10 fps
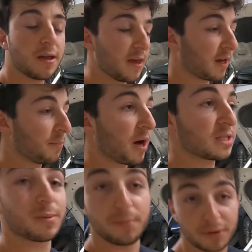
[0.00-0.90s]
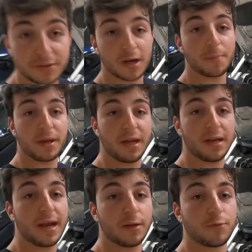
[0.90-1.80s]
that could possibly build up
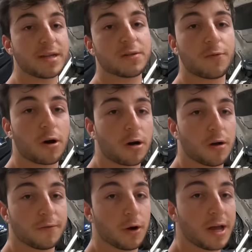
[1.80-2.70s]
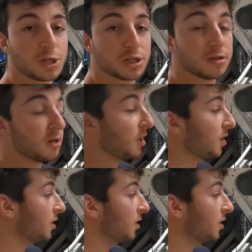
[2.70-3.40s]
in any reservoir of your engine.